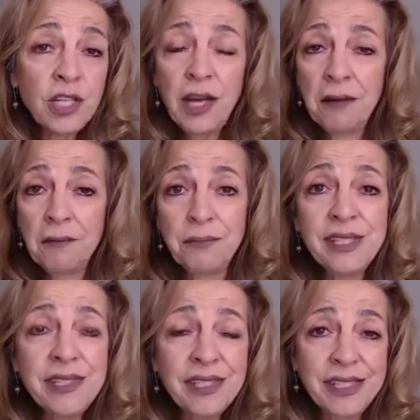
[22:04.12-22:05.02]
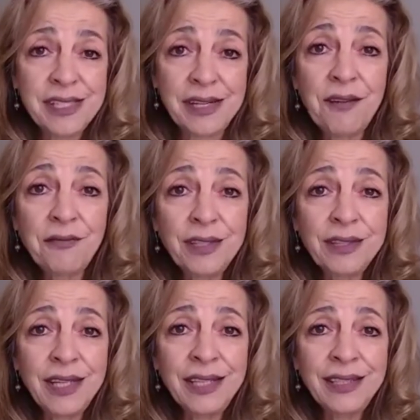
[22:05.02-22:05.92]
and business and
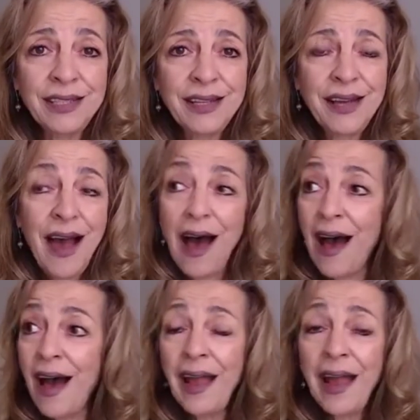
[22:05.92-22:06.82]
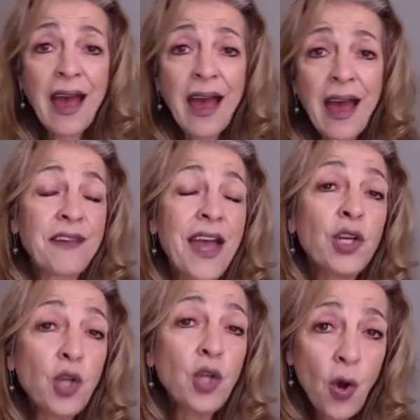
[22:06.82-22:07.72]
everything, I have a
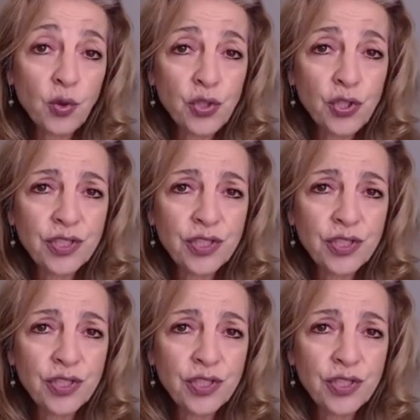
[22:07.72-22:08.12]
coach,